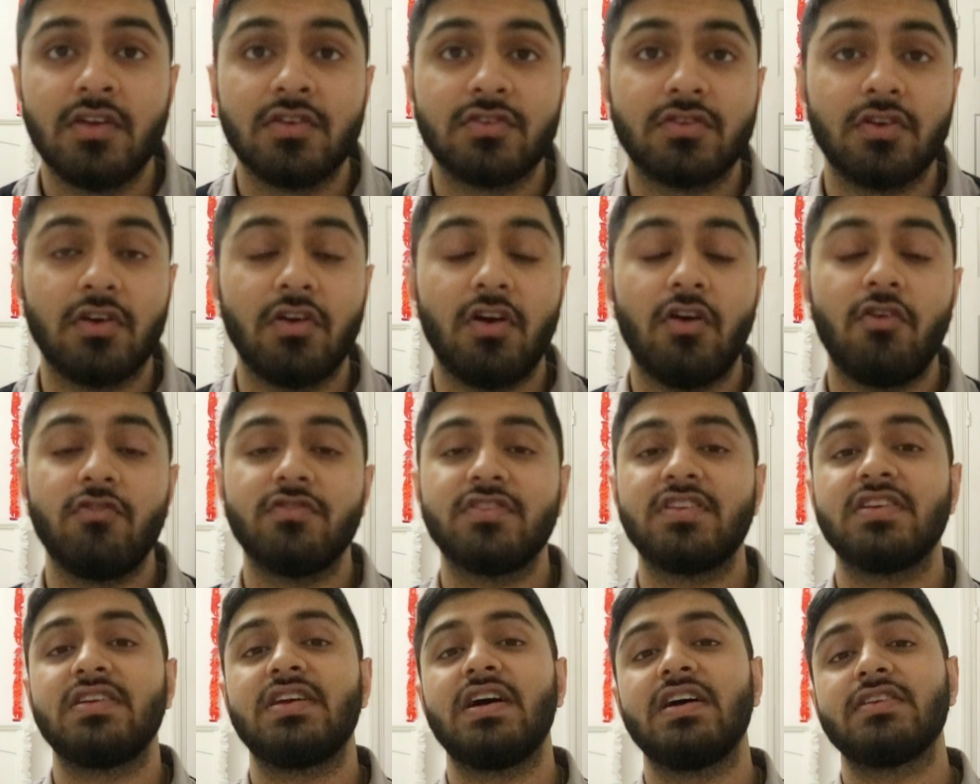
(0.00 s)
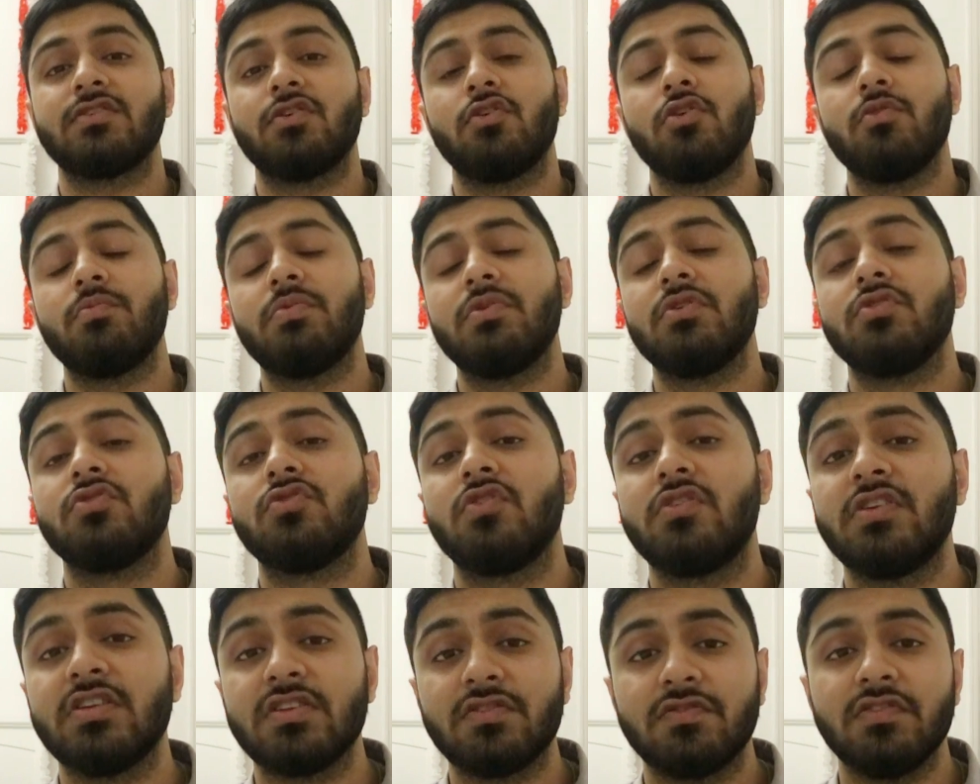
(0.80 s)
So, obviously, guys, I hope you
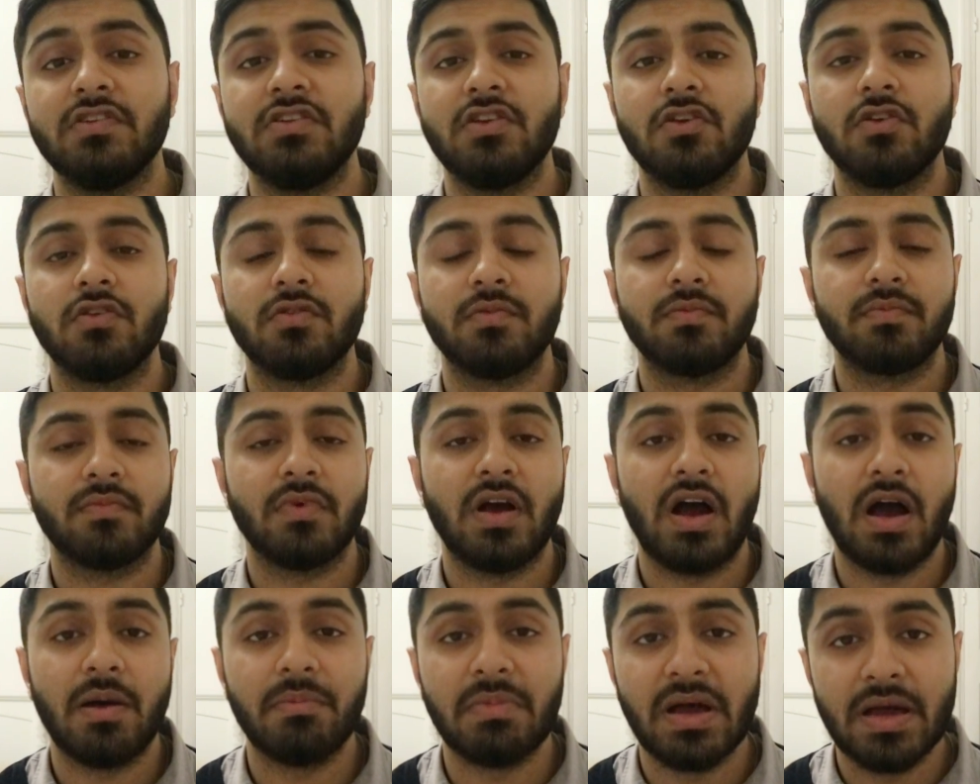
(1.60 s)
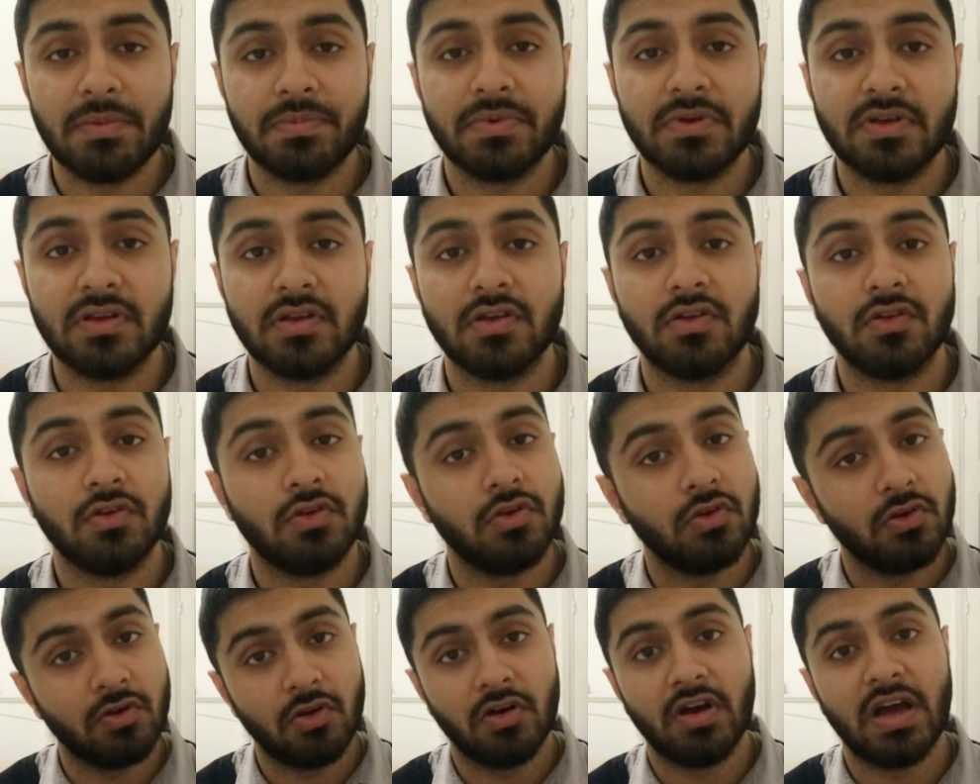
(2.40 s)
enjoyed this video. I'm happy.
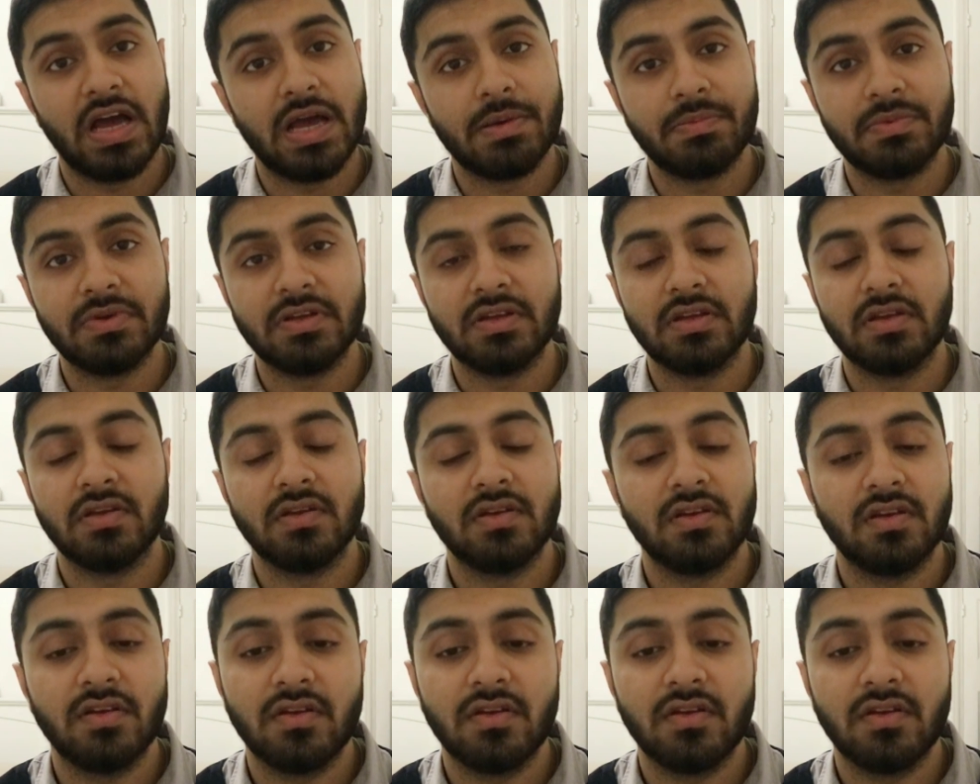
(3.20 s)
You lot are happy.